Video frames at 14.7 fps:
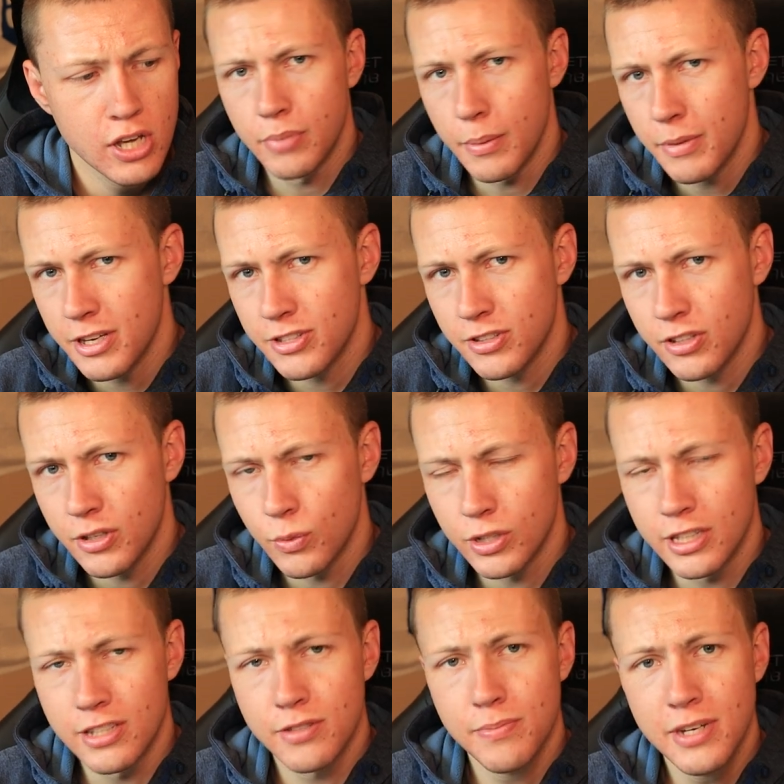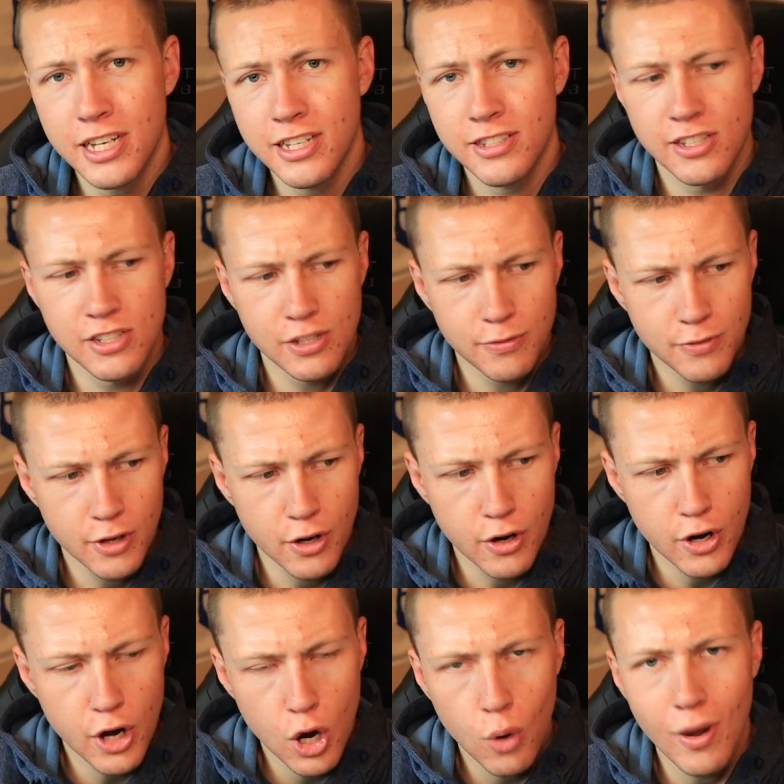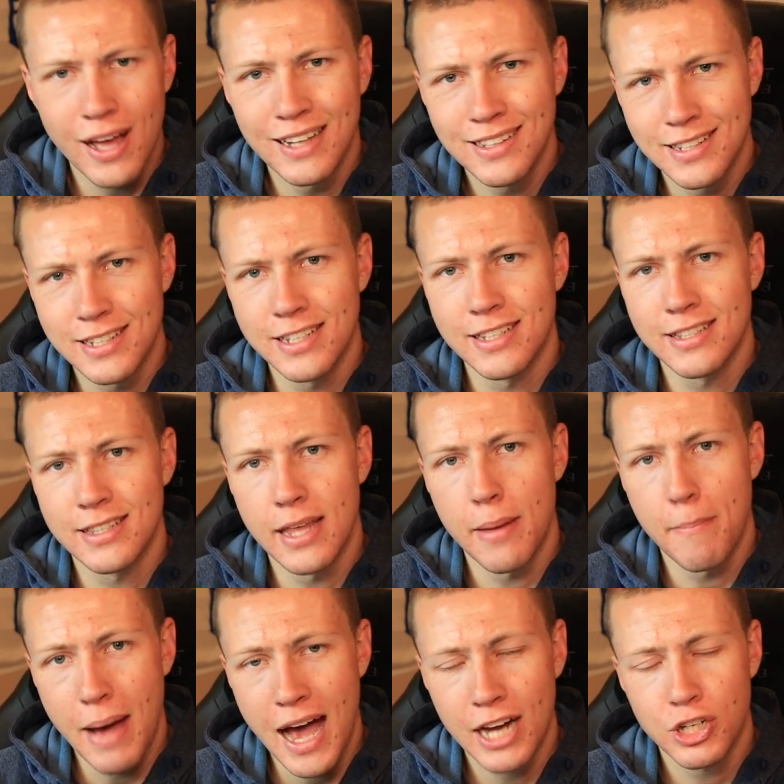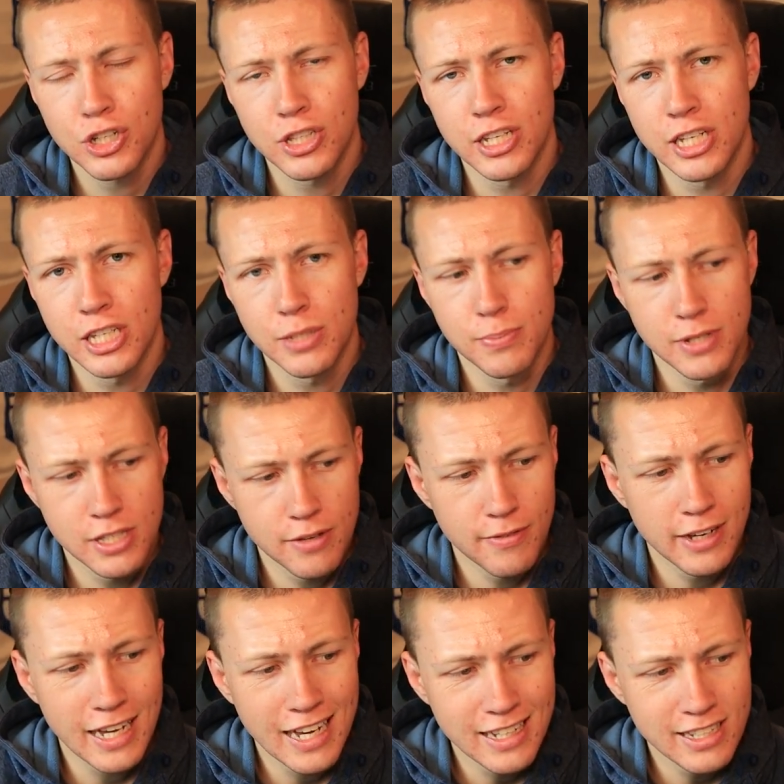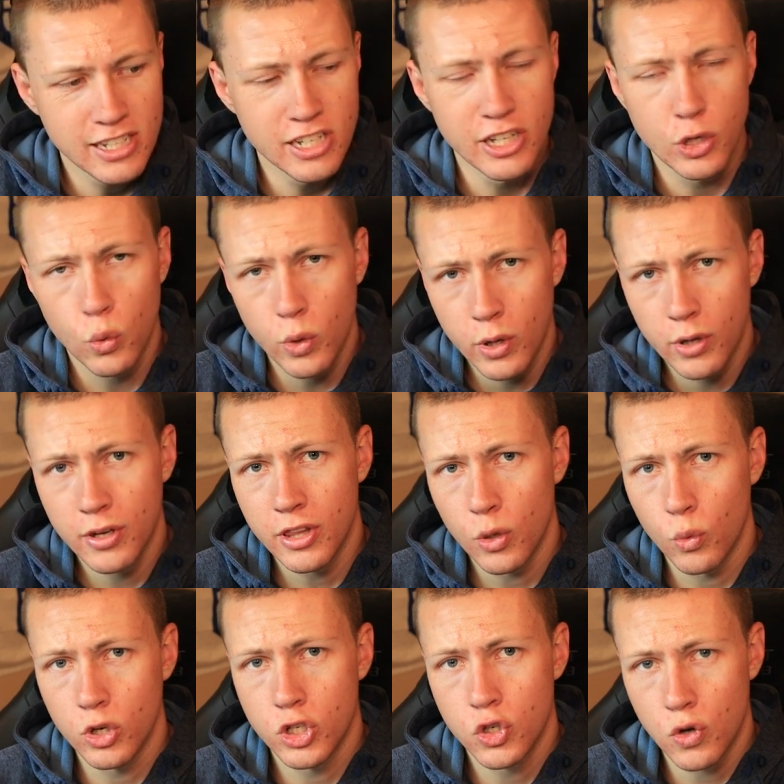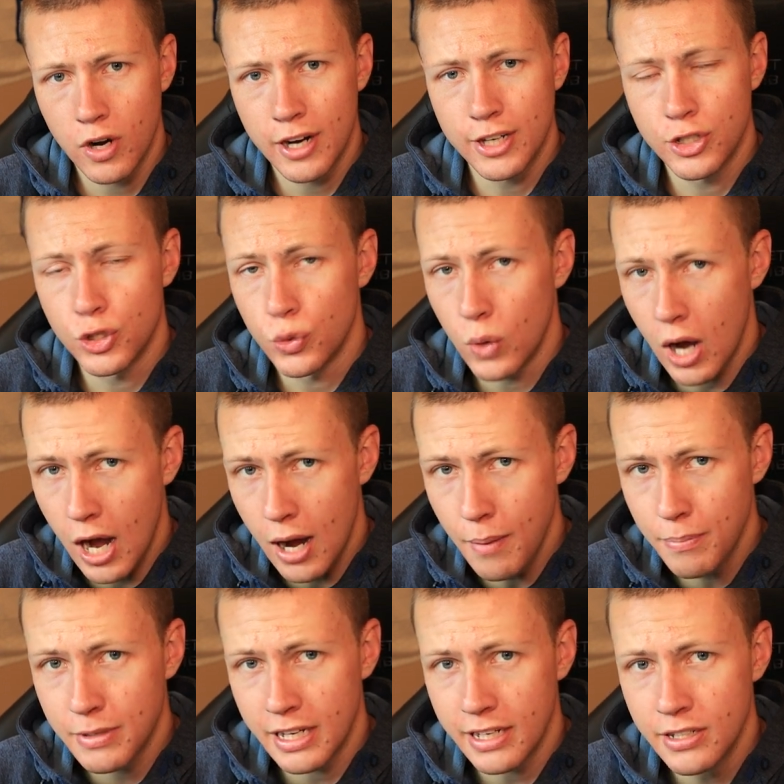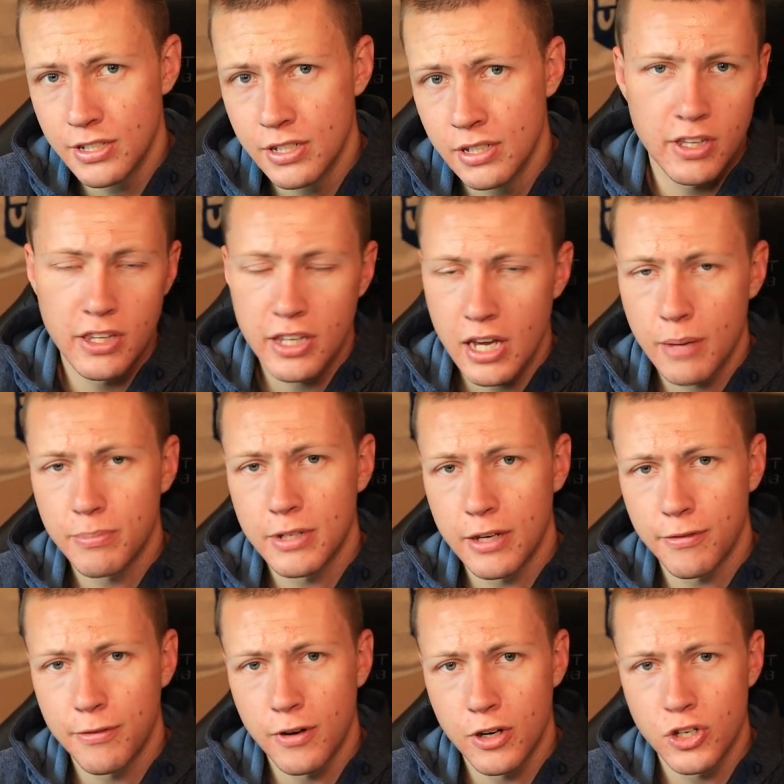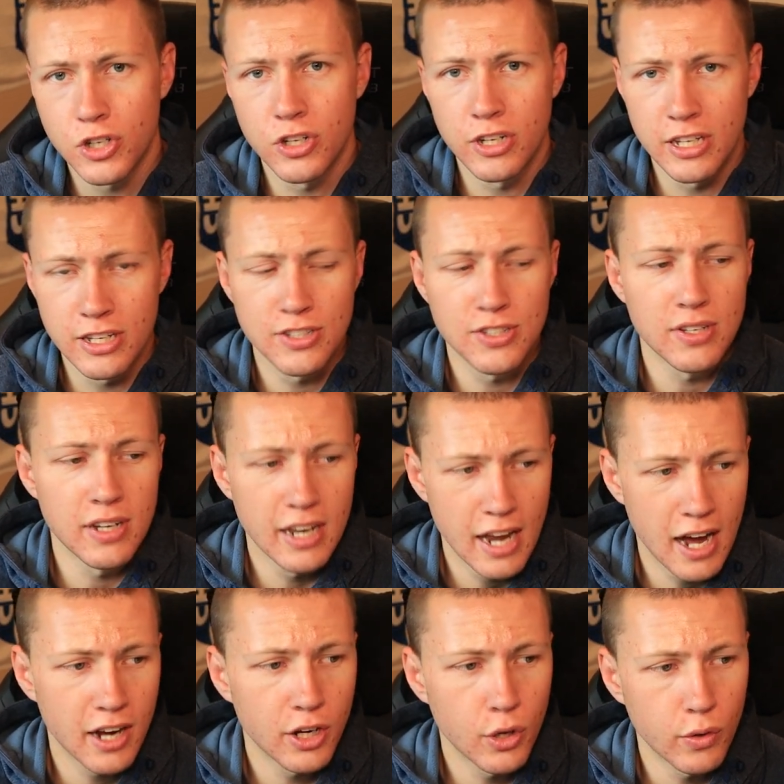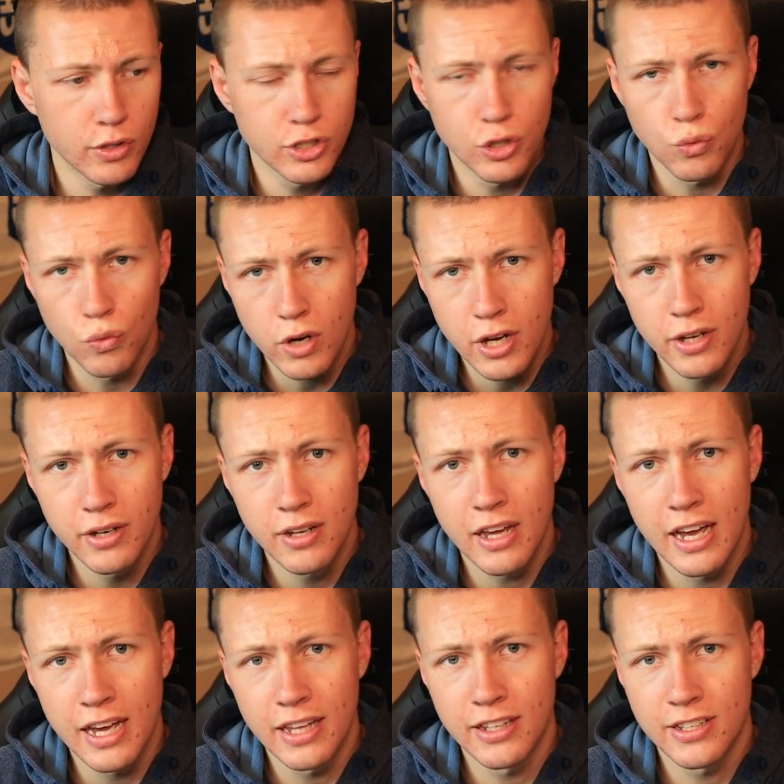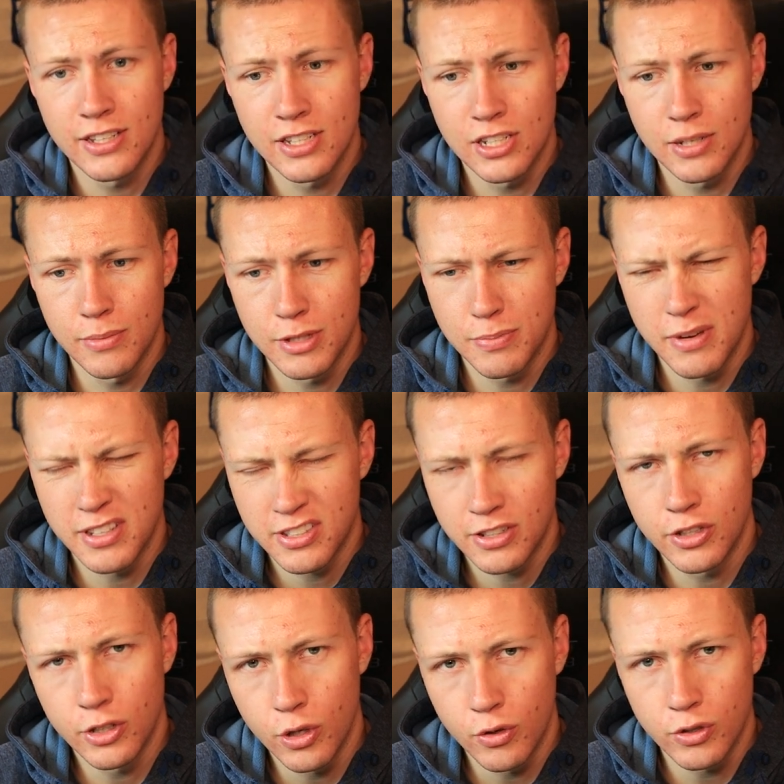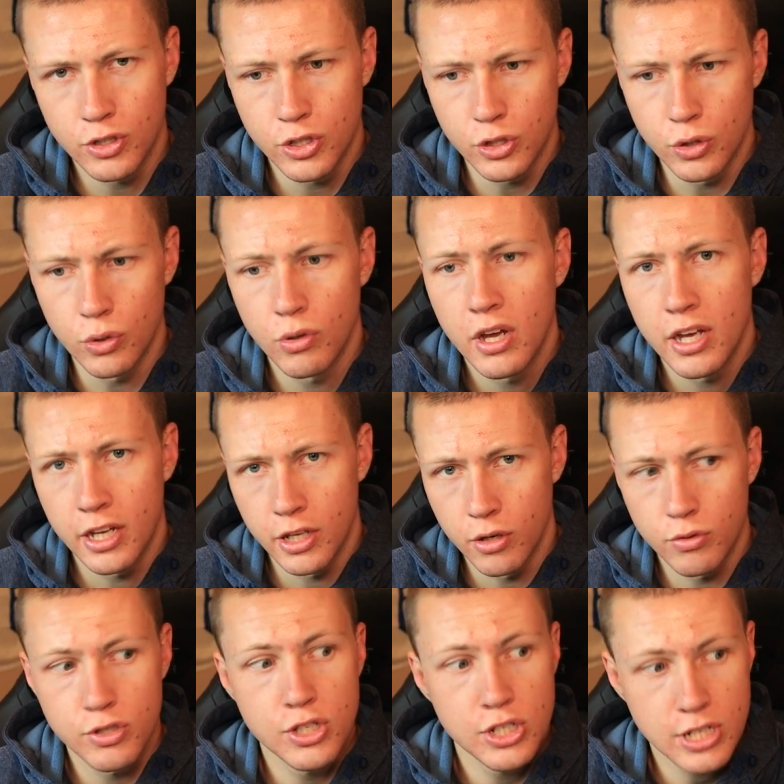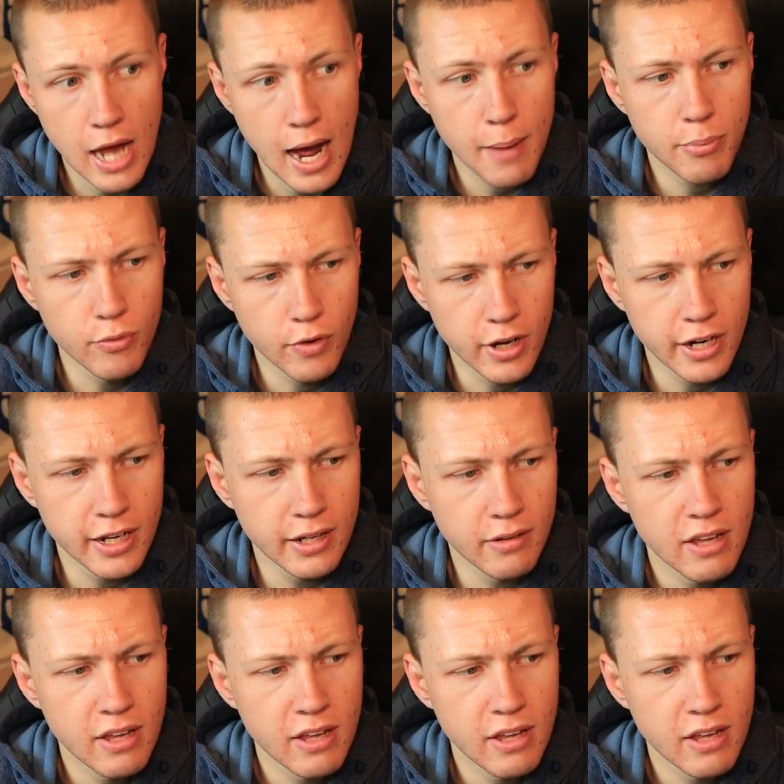But basically what this means is if there are no entities that match the specific entity query that we're trying to update, then the update function is not going to run and the system is basically going to, you know, stop running.